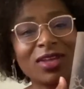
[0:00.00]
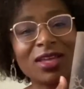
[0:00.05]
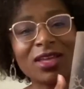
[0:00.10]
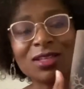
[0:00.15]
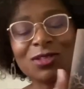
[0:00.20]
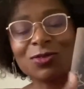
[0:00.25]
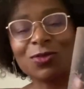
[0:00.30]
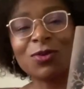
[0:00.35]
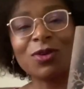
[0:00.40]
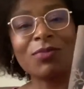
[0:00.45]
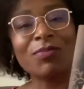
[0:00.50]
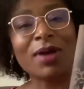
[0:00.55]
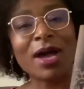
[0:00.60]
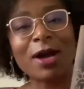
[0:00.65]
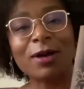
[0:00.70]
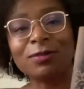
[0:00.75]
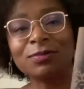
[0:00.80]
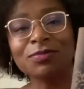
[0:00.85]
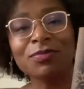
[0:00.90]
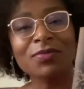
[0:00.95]
it's all
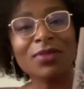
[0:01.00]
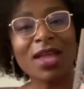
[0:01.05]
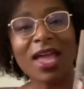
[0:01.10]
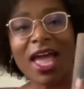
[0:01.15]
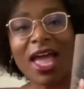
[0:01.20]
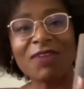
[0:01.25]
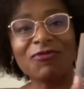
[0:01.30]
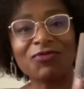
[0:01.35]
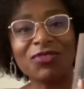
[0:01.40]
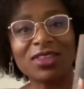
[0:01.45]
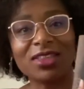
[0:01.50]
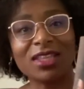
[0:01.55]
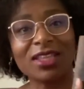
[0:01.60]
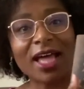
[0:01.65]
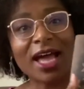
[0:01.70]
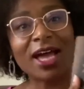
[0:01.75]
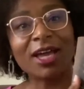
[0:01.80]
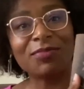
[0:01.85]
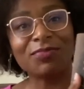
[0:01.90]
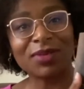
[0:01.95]
about everything that
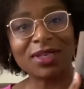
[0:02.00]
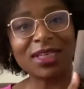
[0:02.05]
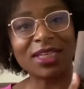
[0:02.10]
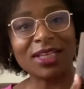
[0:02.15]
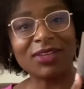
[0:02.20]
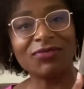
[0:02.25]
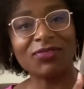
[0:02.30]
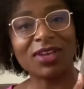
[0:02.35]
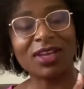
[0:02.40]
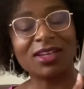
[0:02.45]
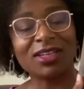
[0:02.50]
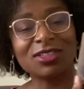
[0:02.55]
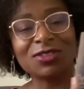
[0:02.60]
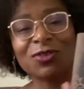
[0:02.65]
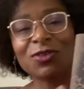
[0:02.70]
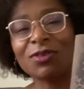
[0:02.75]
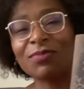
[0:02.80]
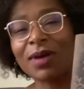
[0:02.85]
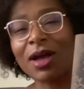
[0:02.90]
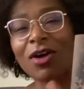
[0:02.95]
I believe in, it's all
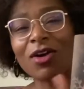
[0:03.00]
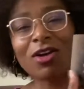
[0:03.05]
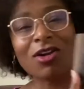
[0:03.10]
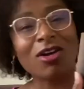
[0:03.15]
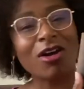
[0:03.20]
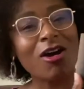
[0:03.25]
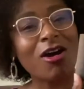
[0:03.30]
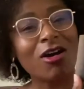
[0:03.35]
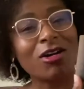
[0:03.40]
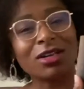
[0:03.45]
about God,